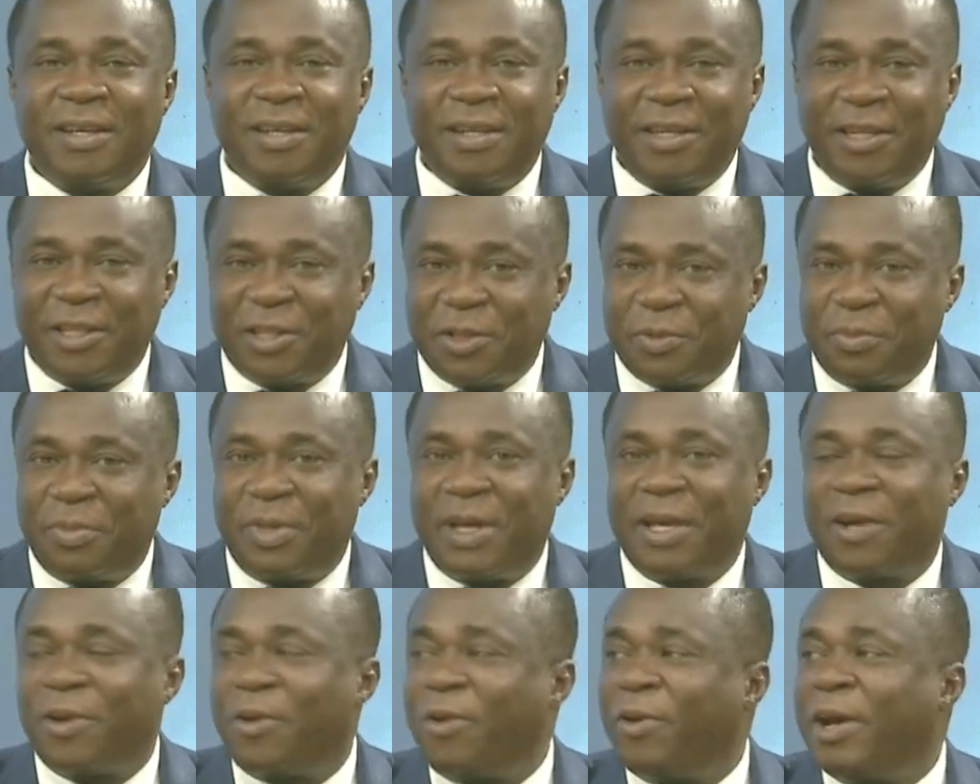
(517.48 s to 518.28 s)
it
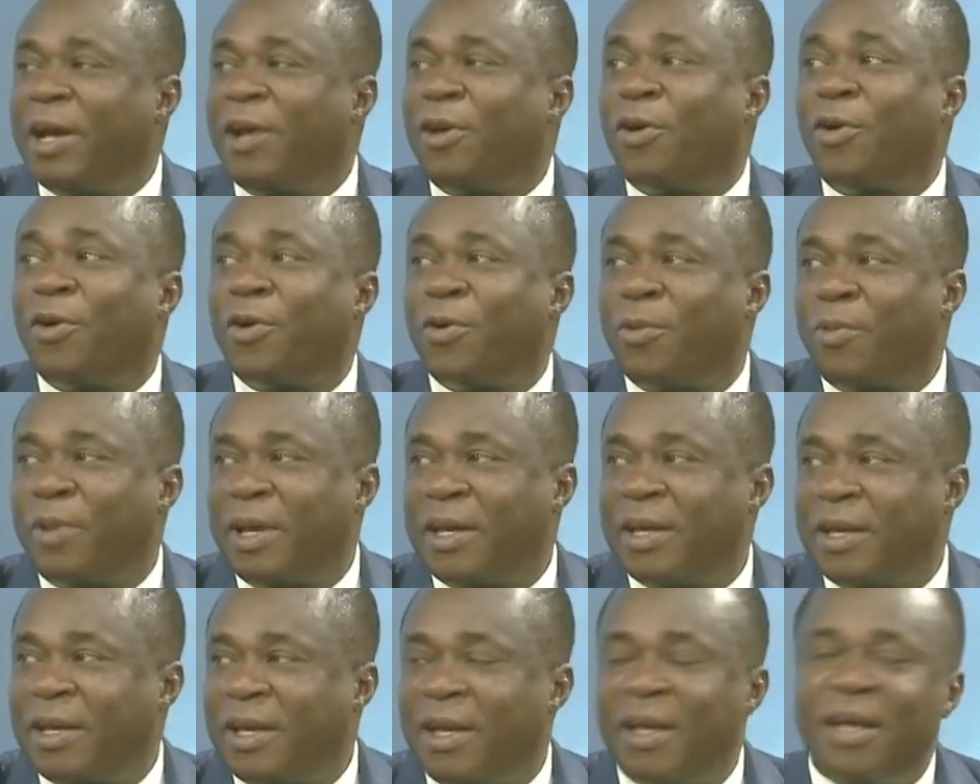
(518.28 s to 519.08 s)
may go a long
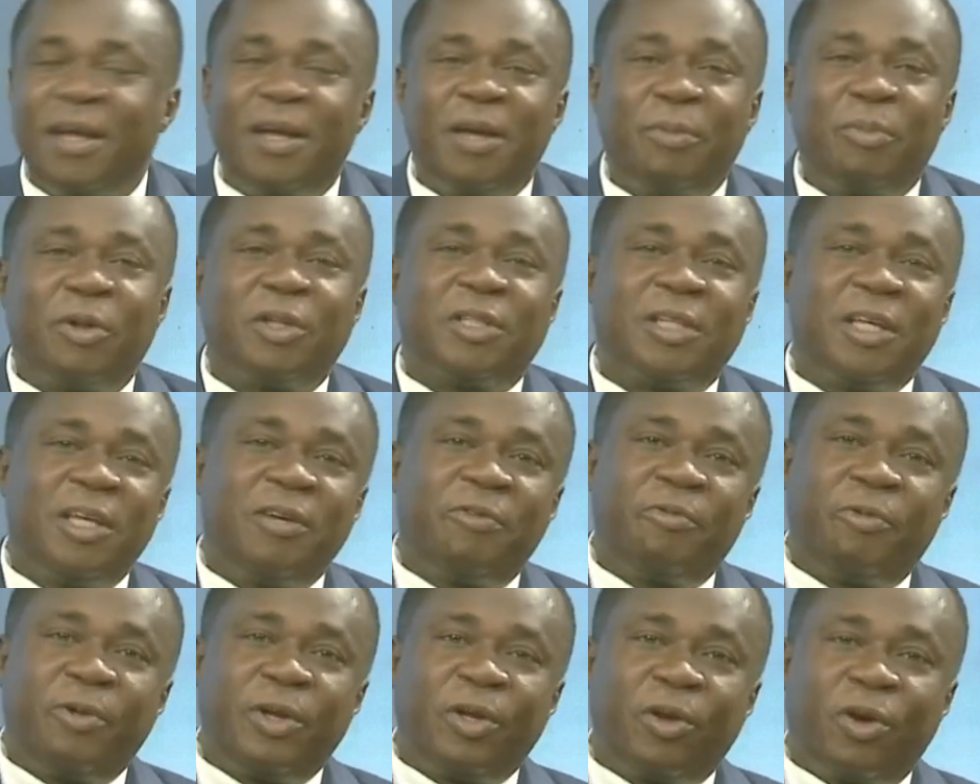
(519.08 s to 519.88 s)
way. But
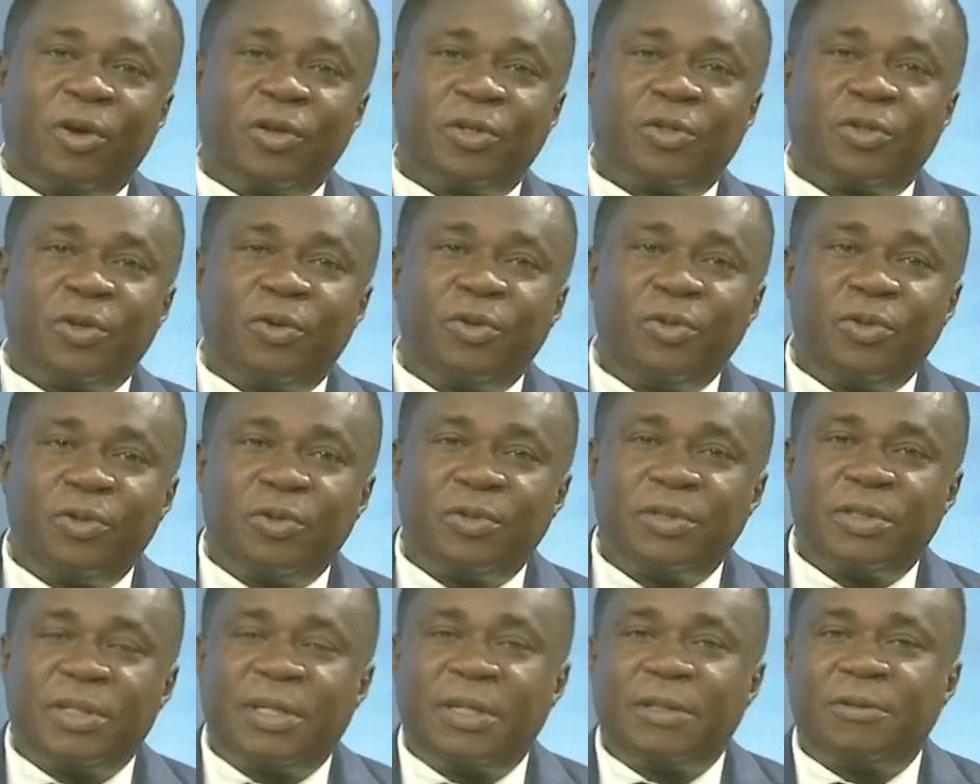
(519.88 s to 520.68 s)
if we also
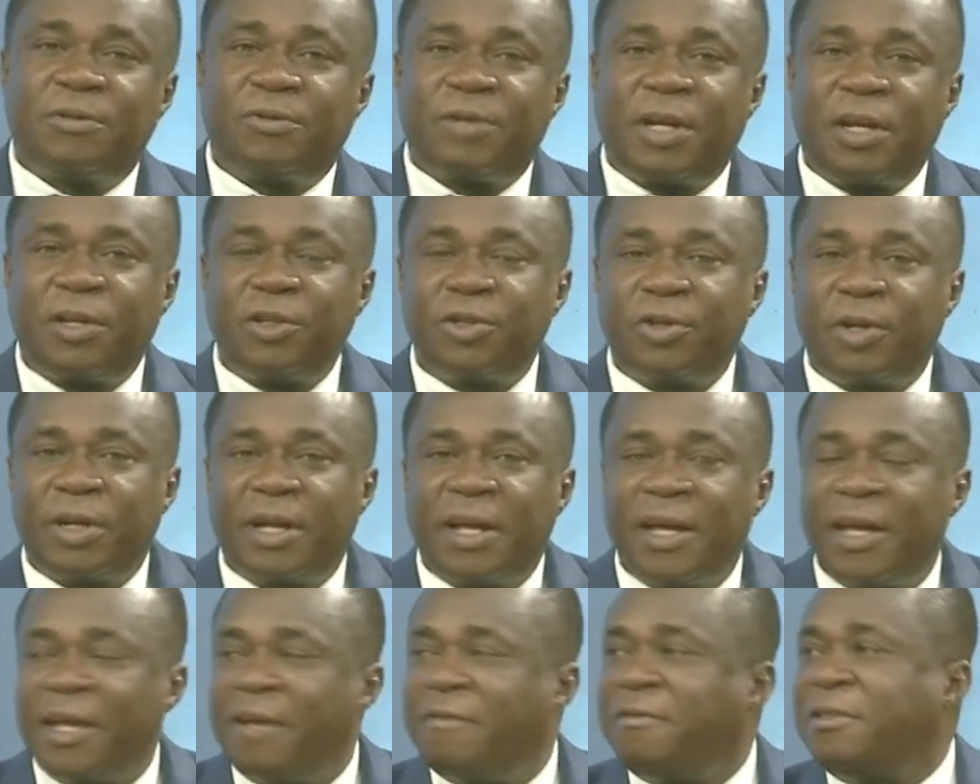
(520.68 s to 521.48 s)
use the
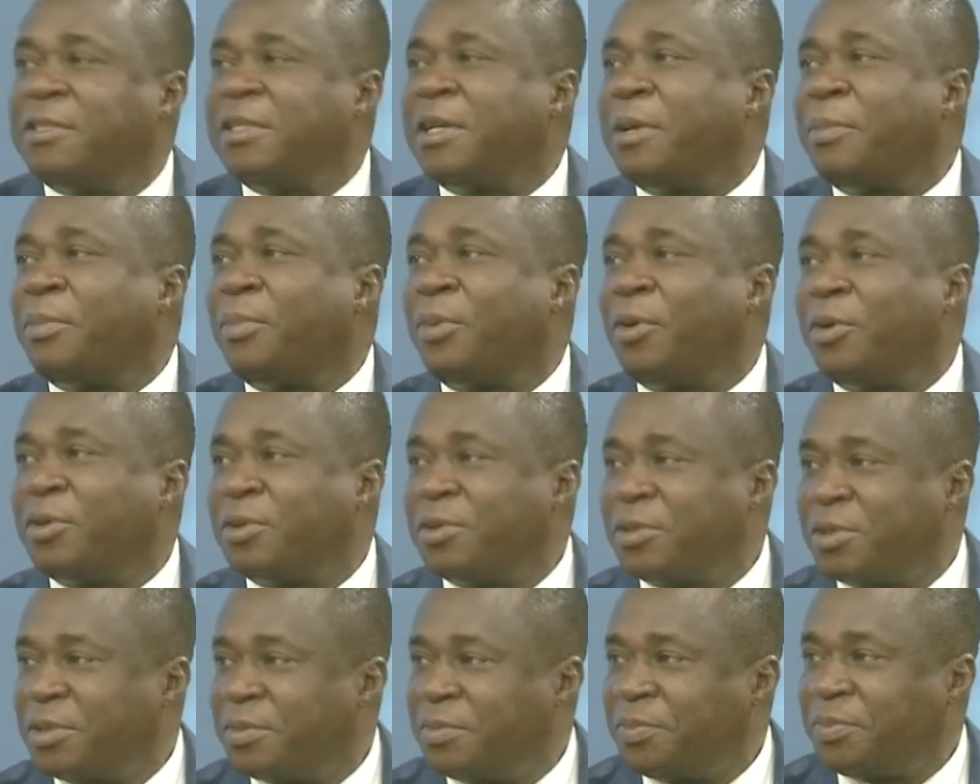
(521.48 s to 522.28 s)
traditional FGM
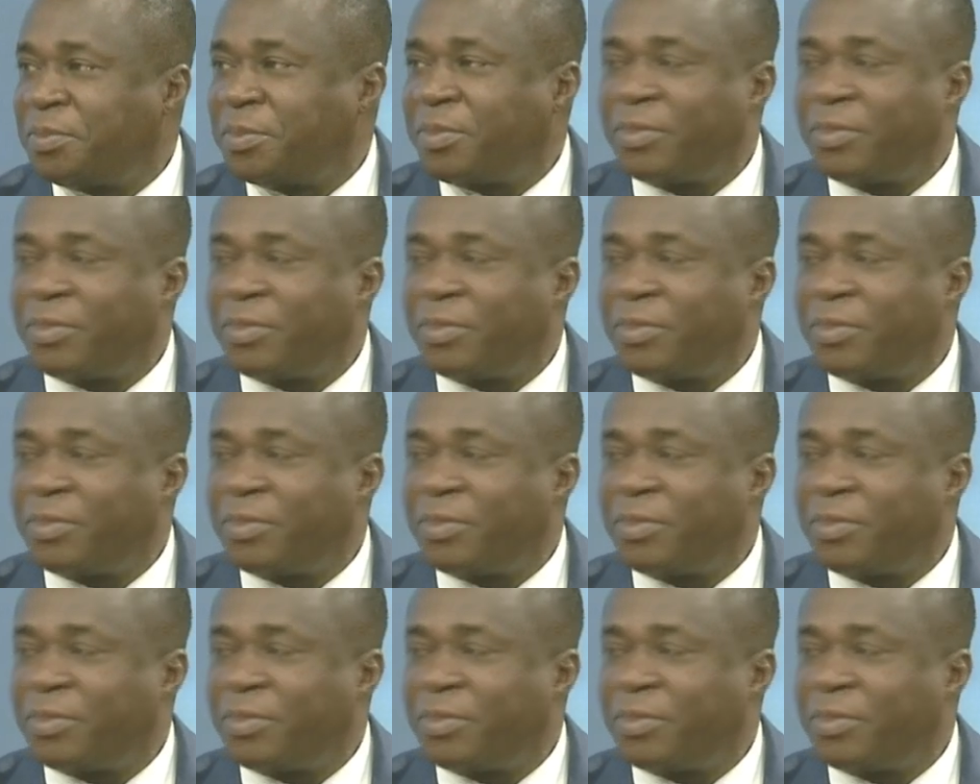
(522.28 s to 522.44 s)
bonds,